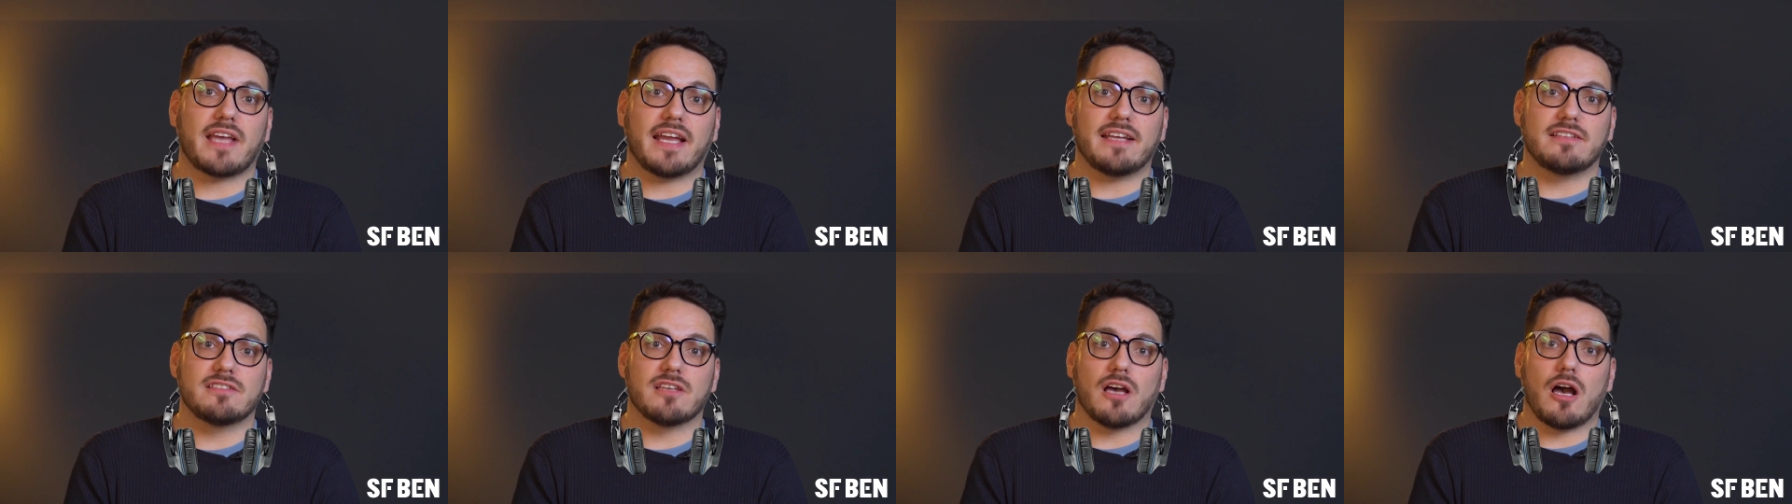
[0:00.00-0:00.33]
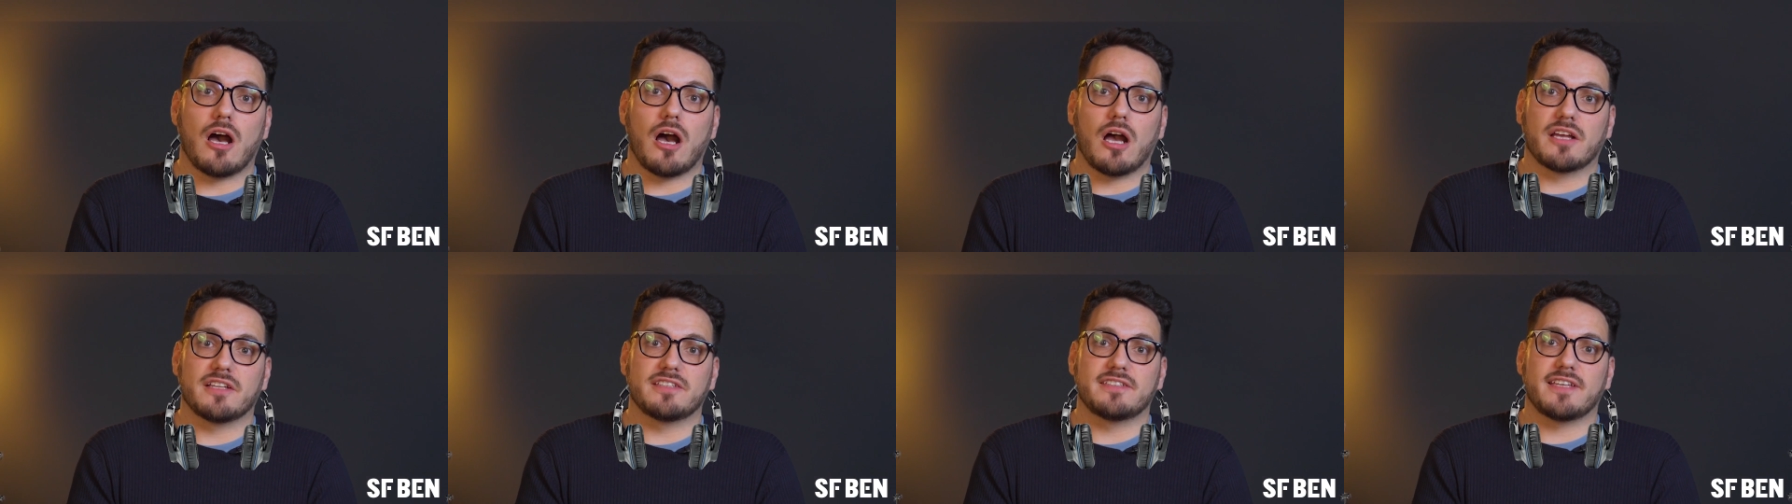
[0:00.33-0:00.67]
data
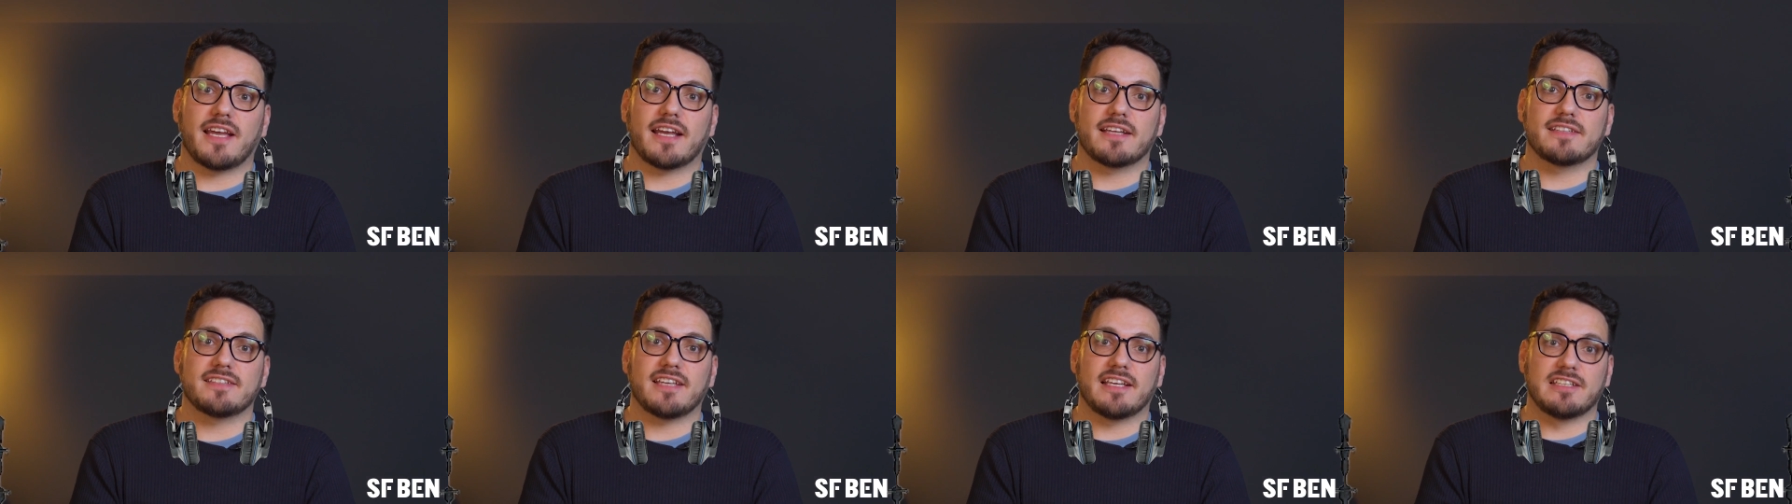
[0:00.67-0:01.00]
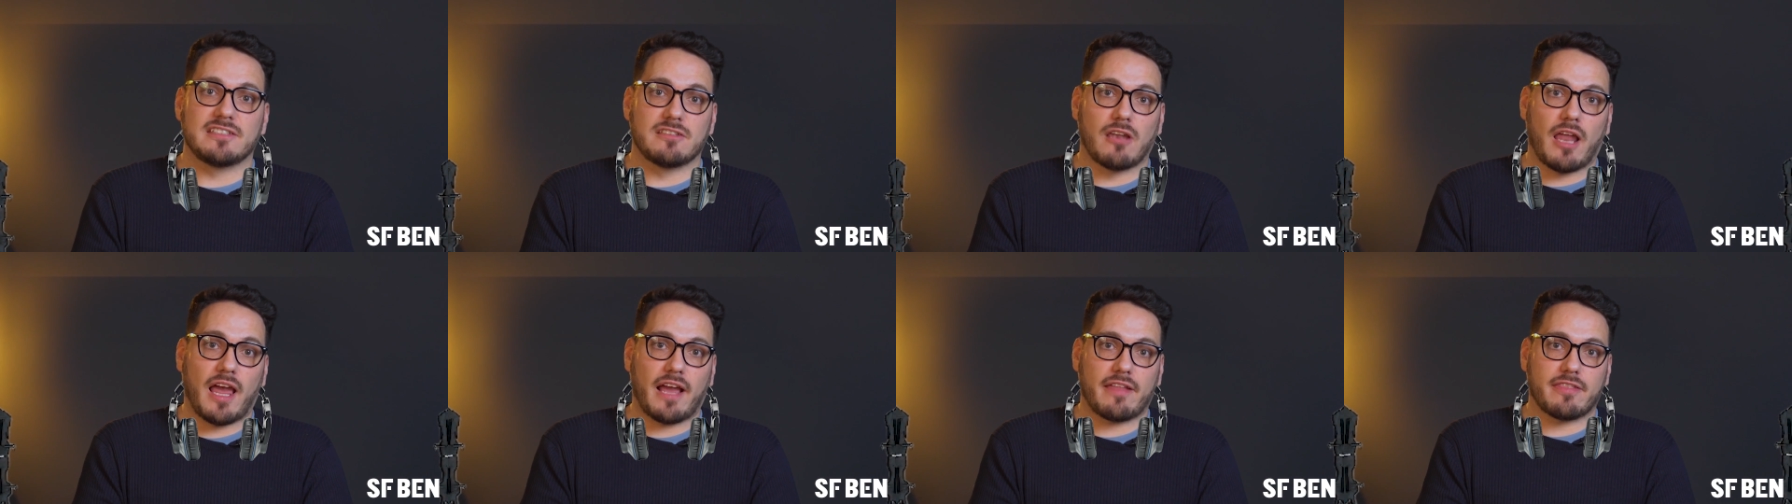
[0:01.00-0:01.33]
architect
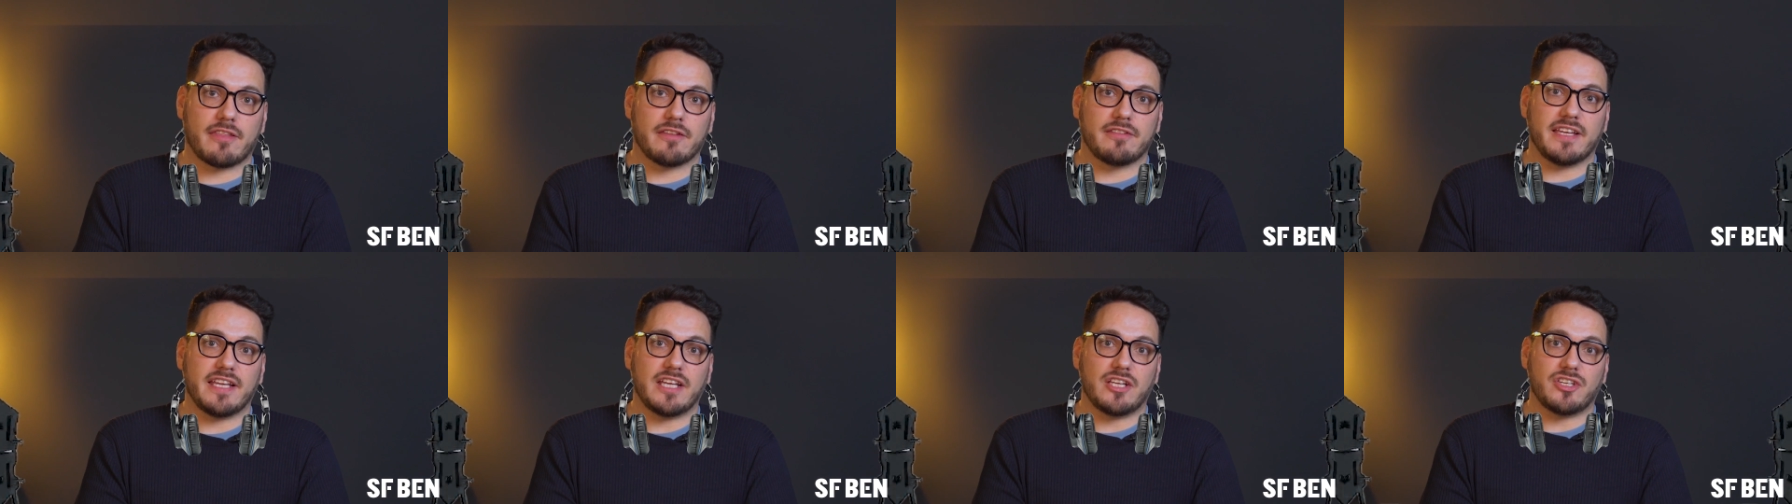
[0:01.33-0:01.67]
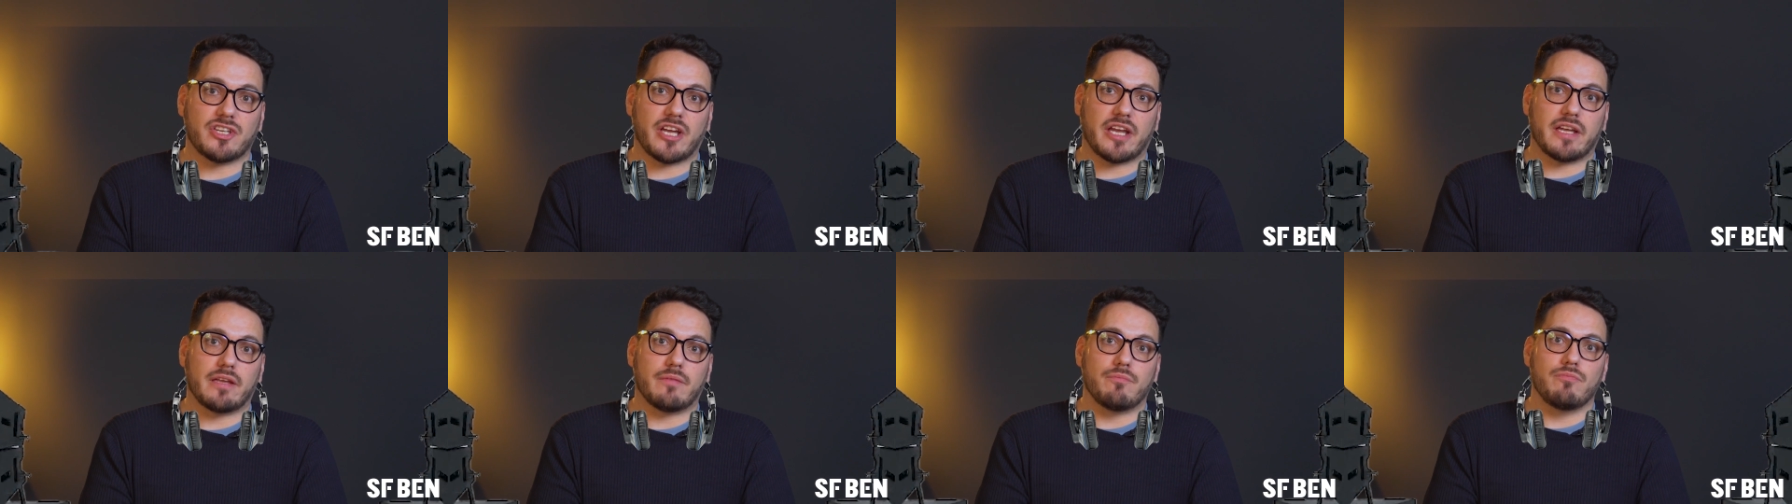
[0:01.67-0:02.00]
is like the
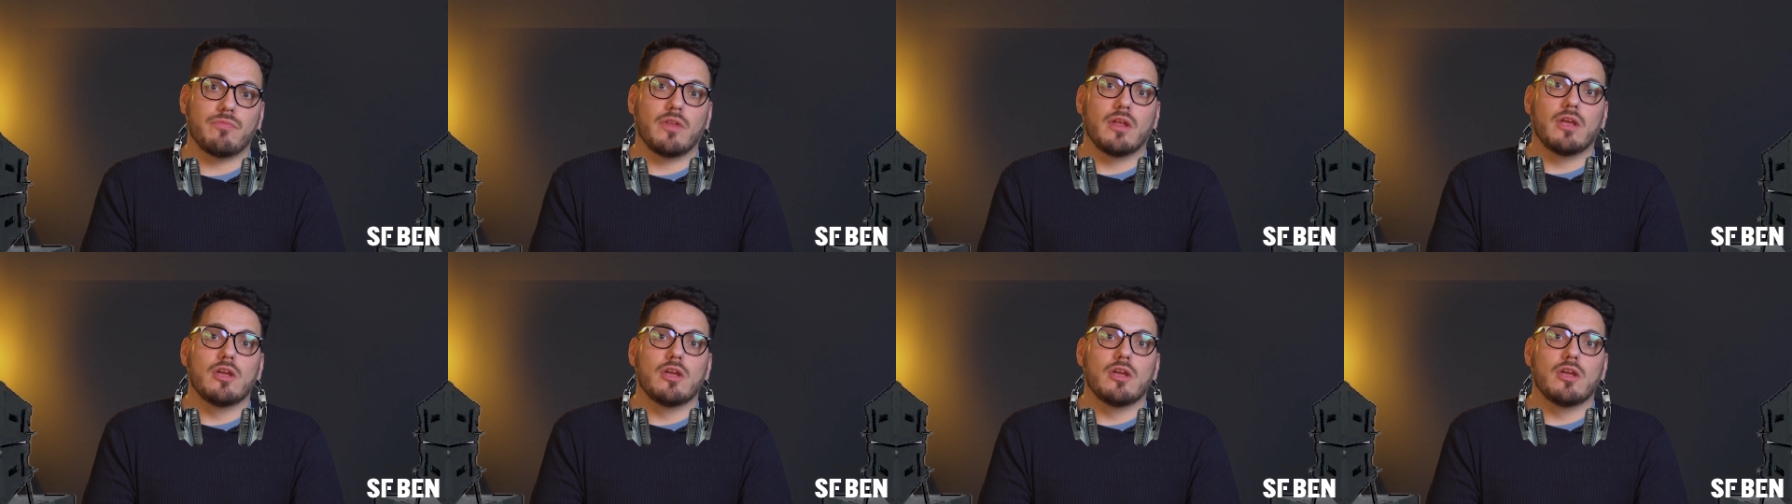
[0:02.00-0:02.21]
DJ,